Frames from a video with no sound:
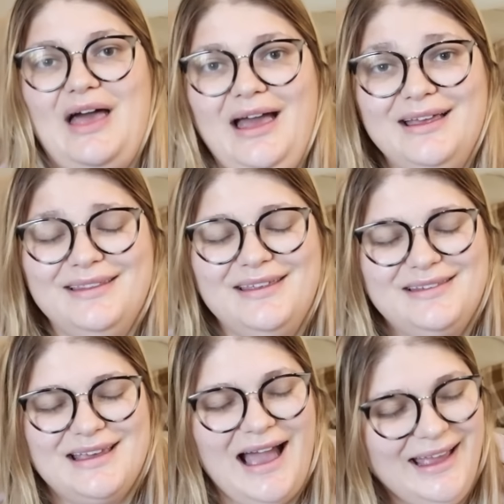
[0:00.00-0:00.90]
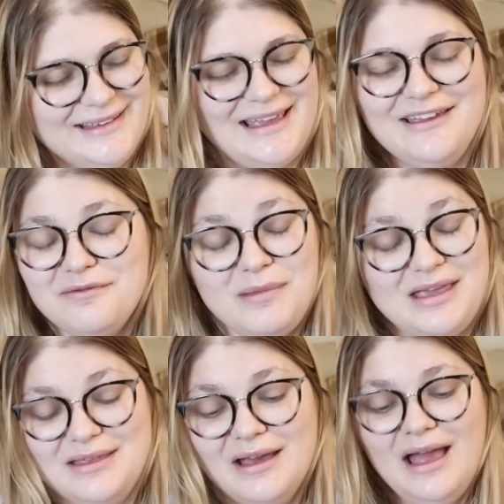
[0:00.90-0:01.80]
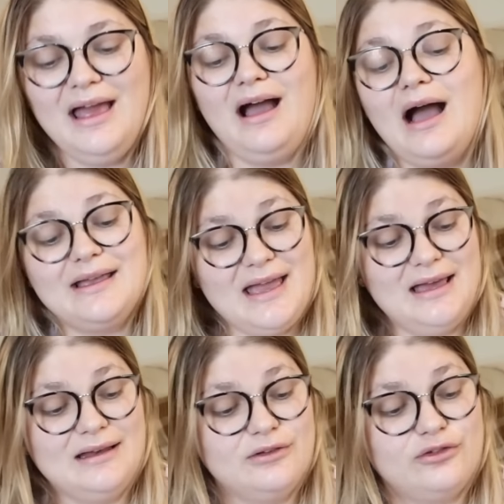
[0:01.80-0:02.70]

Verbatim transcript: that this guy gave me. Again,